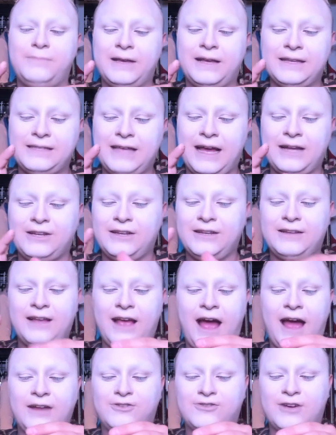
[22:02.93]
because
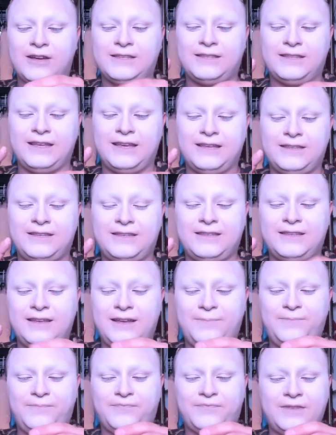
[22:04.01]
I trust this.
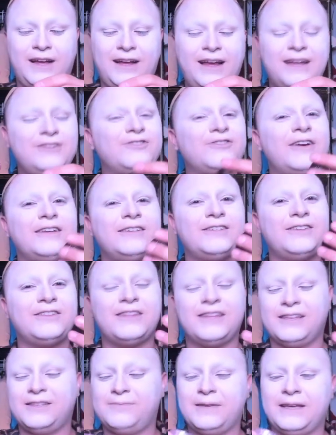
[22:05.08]
I trust
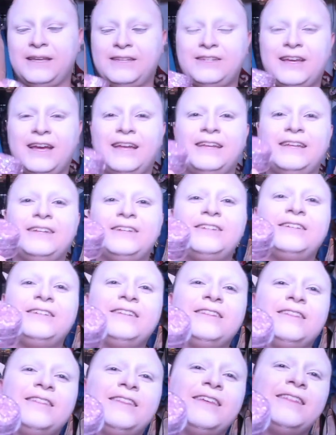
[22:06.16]
this bitch,
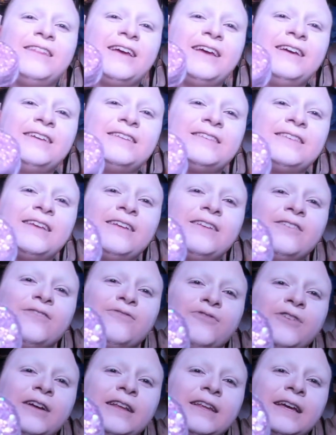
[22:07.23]
honey. They is
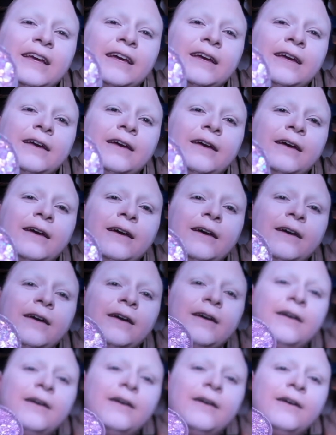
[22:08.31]
really
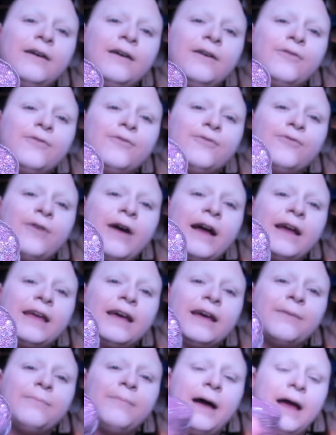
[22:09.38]

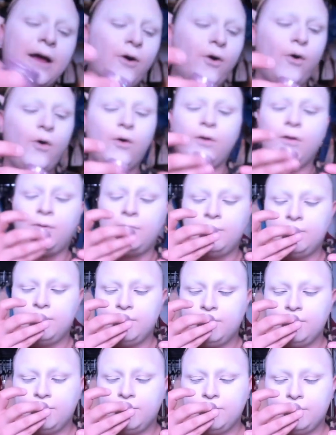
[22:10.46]
wrecking my whole.
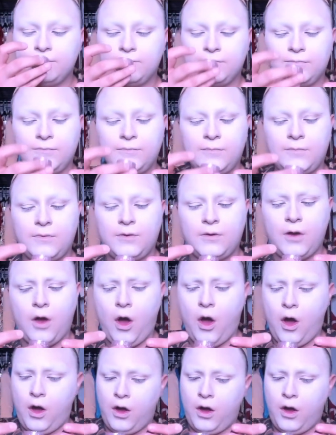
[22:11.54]
I